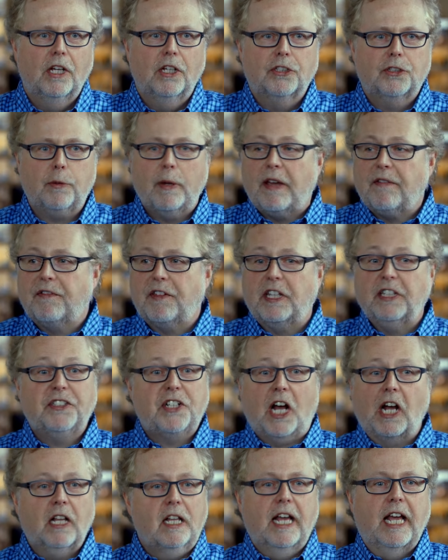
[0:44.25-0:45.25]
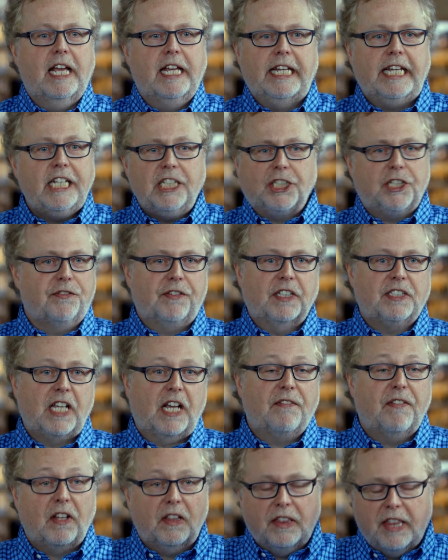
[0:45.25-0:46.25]
So we have these, uh, each of us
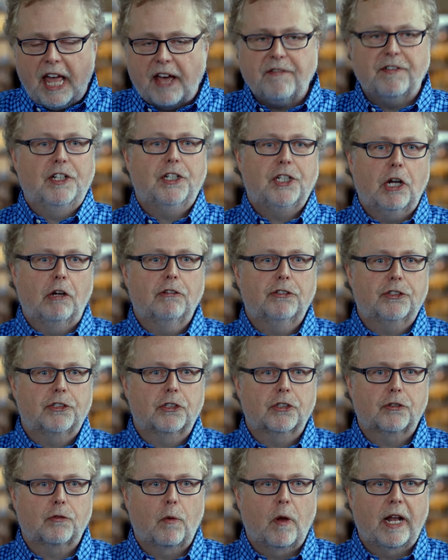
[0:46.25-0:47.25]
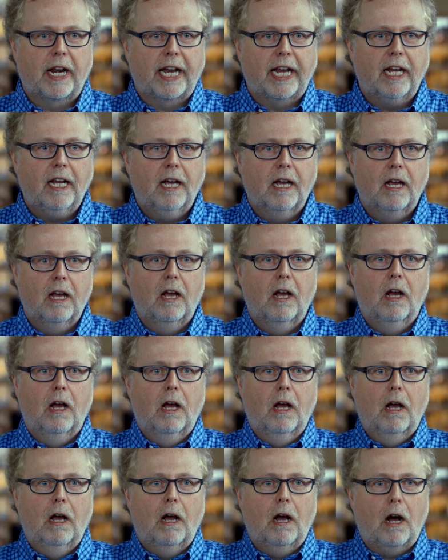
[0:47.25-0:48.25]
have eleven toasters running
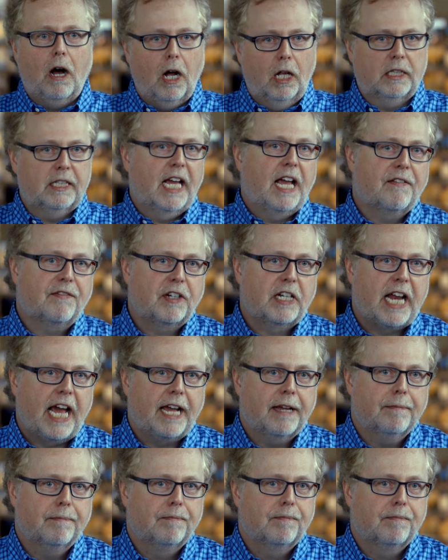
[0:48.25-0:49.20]
all day, every day.